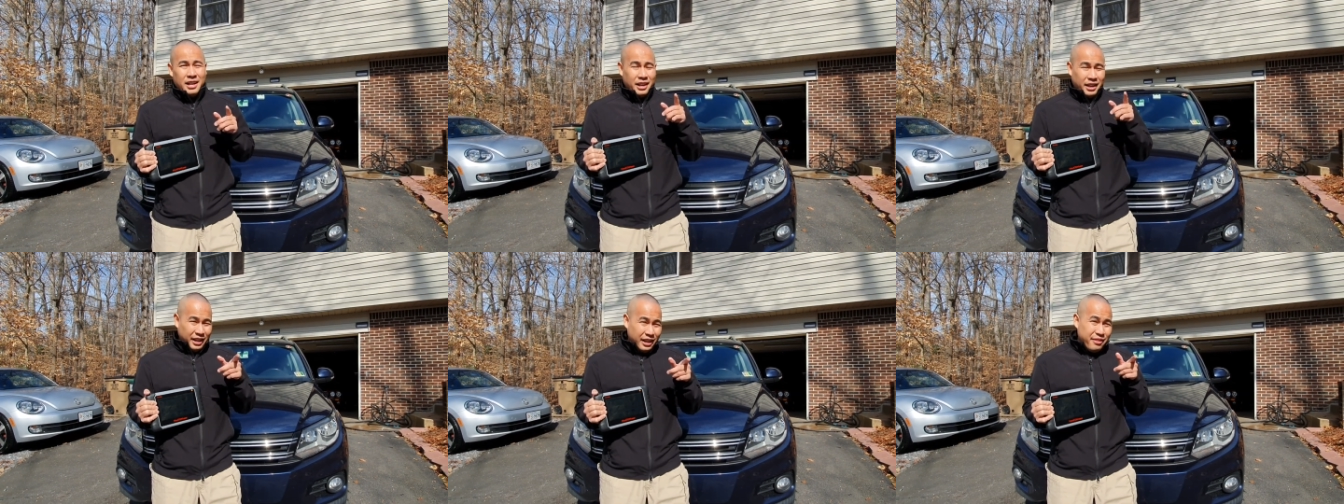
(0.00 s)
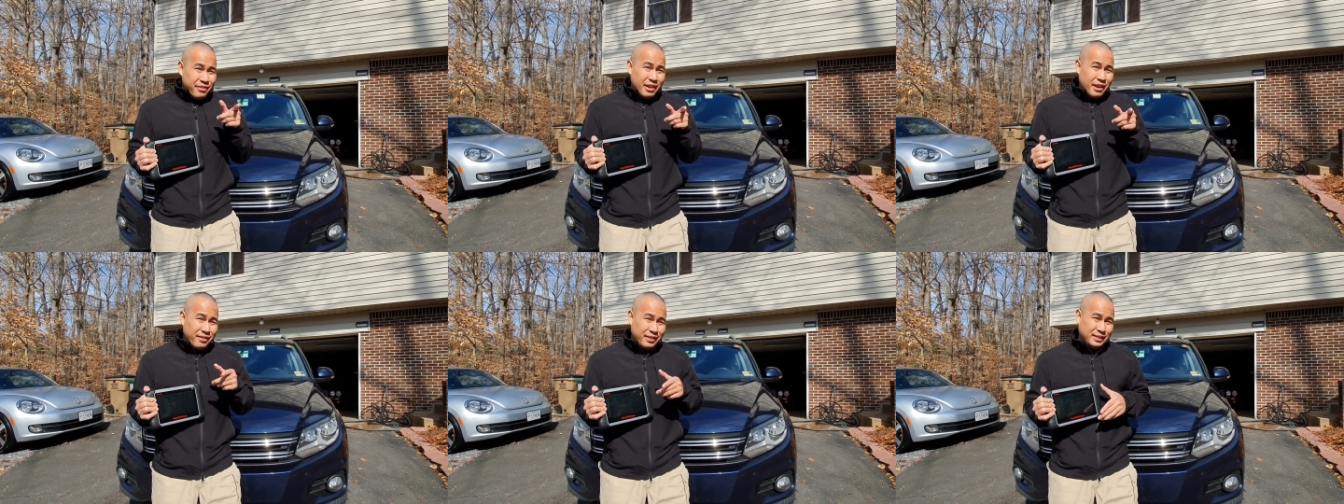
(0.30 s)
If
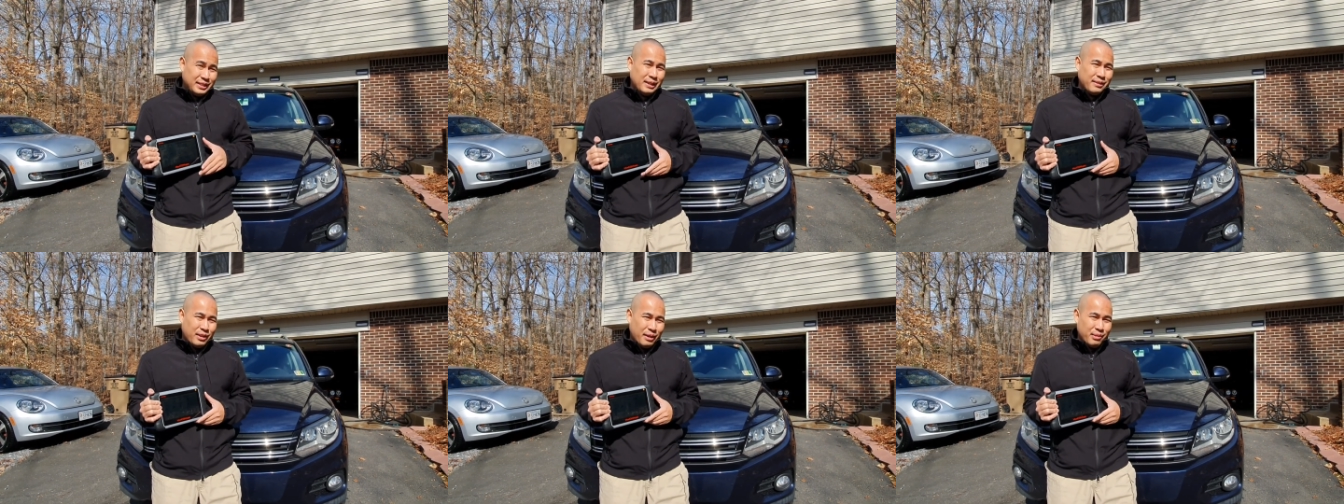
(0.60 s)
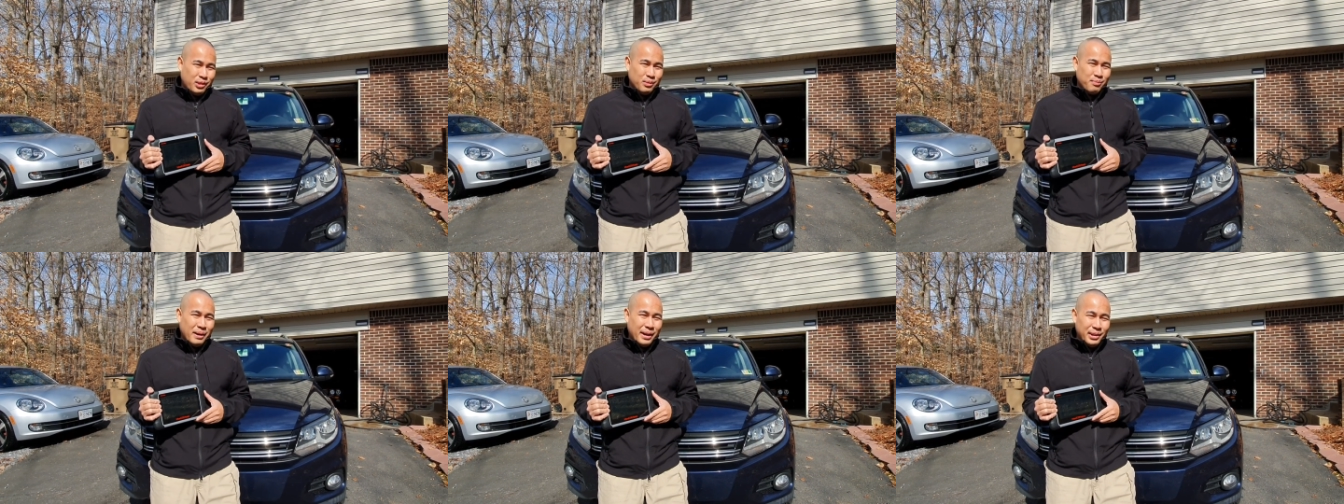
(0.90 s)
you haven't
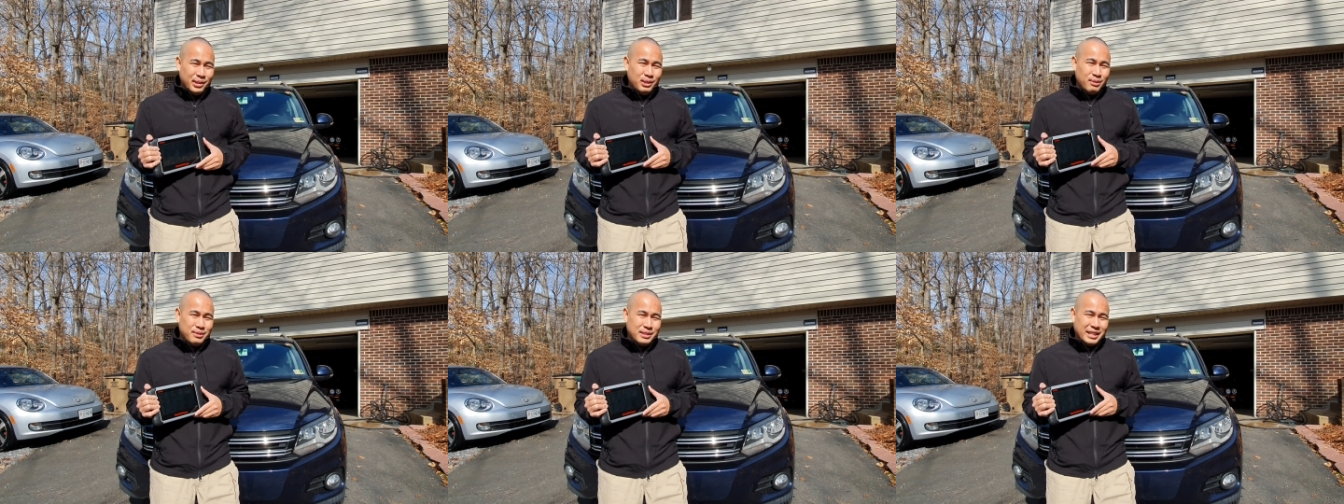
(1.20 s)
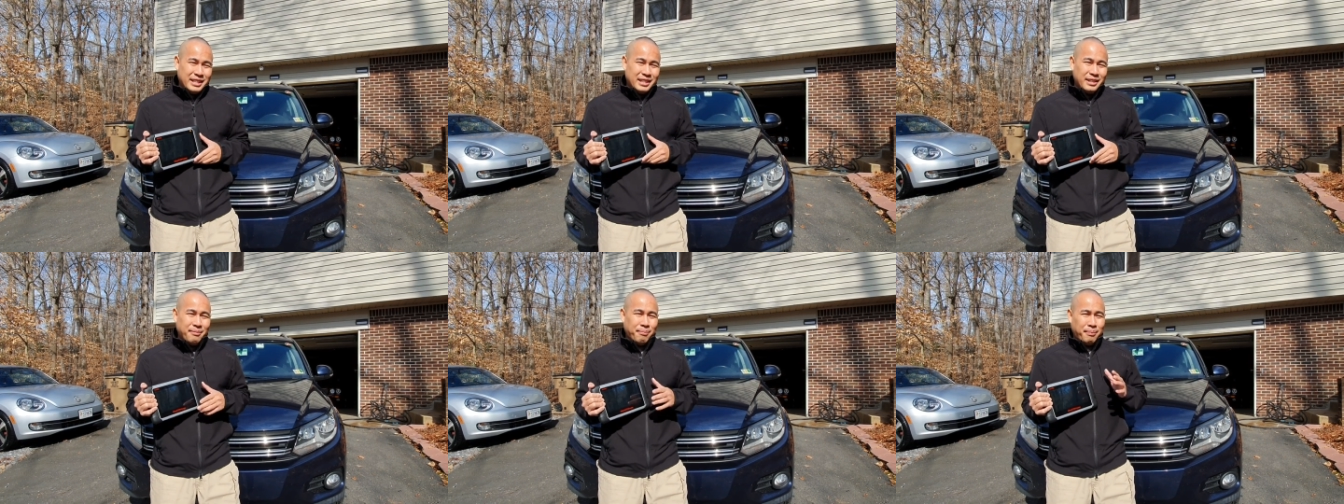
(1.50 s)
subscribed to my YouTube
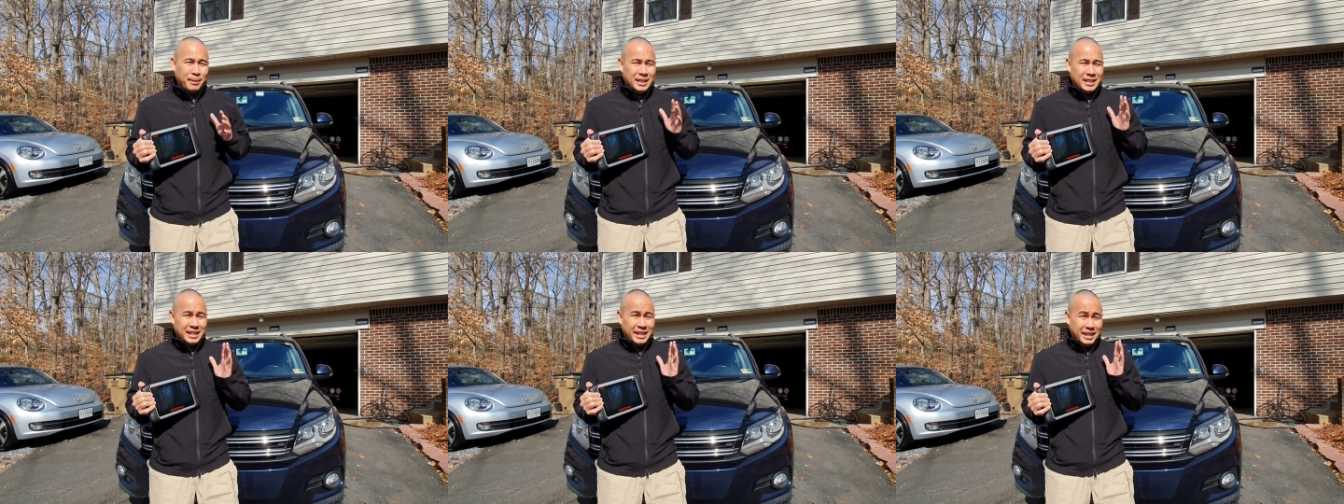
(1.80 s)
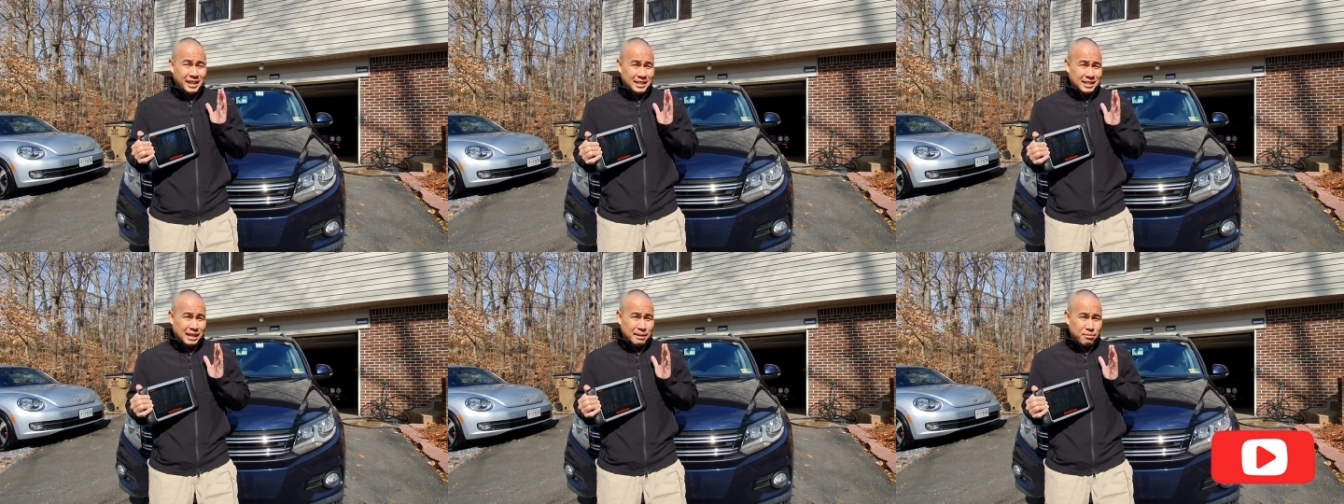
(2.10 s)
channel, please click
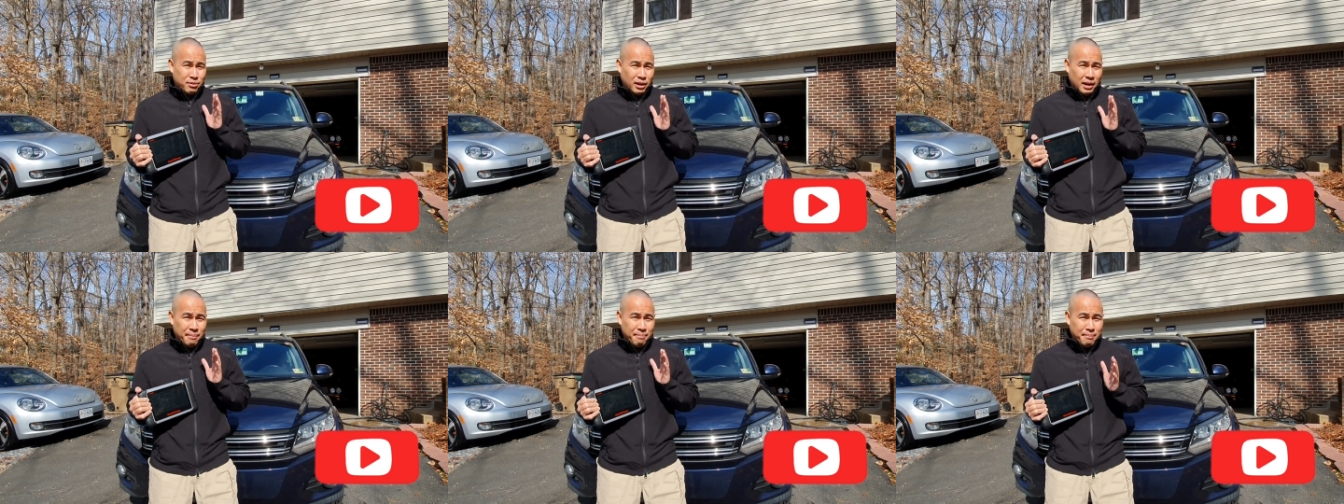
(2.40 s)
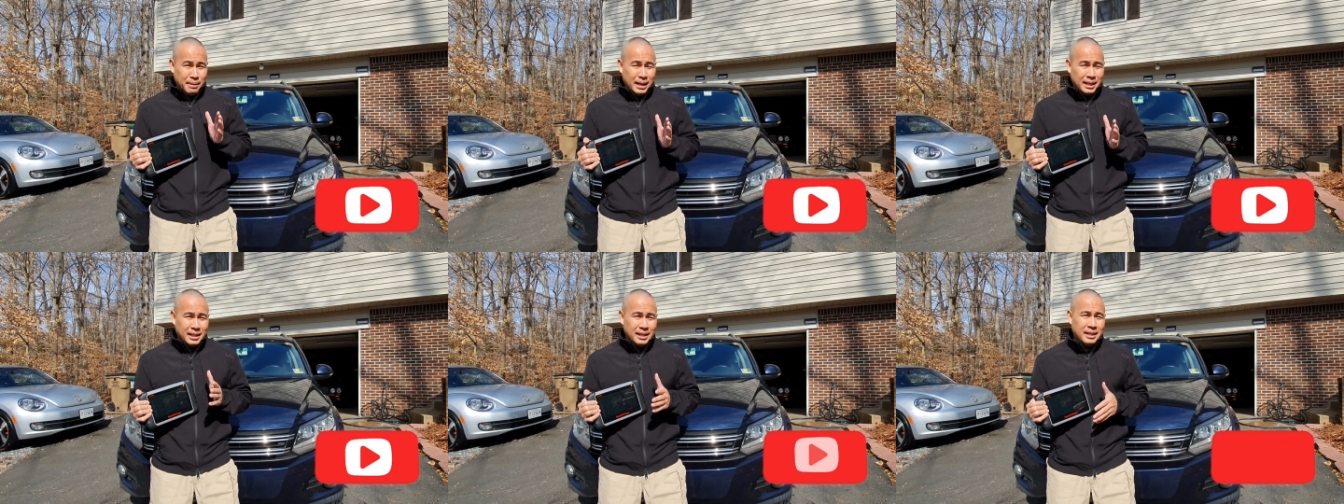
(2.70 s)
the subscribe
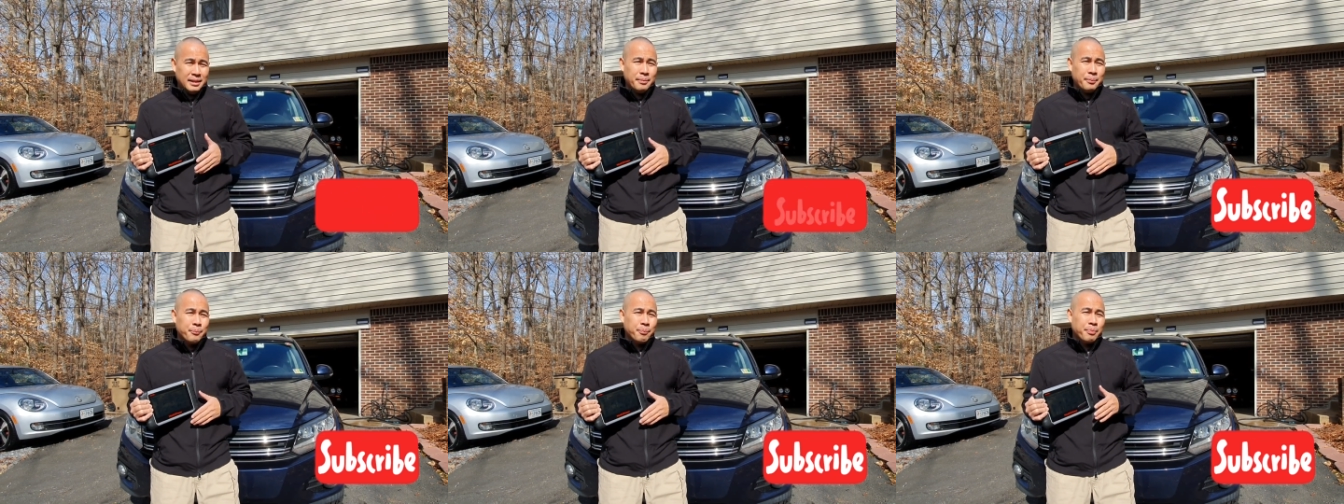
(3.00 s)
button.